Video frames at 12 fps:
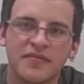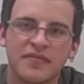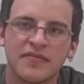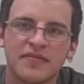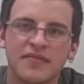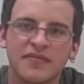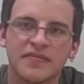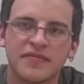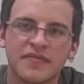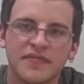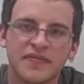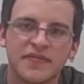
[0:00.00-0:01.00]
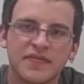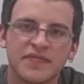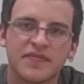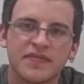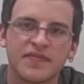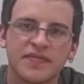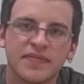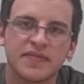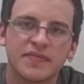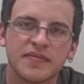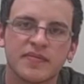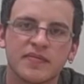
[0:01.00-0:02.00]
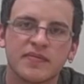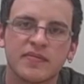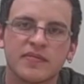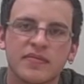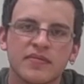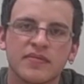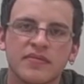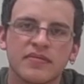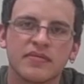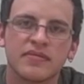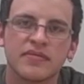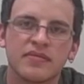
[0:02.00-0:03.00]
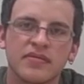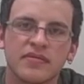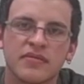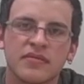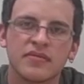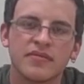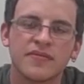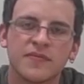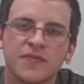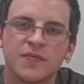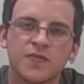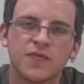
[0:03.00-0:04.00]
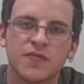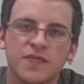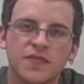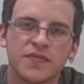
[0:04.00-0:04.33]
Okay. Okay. So, how do you hope that McNair could,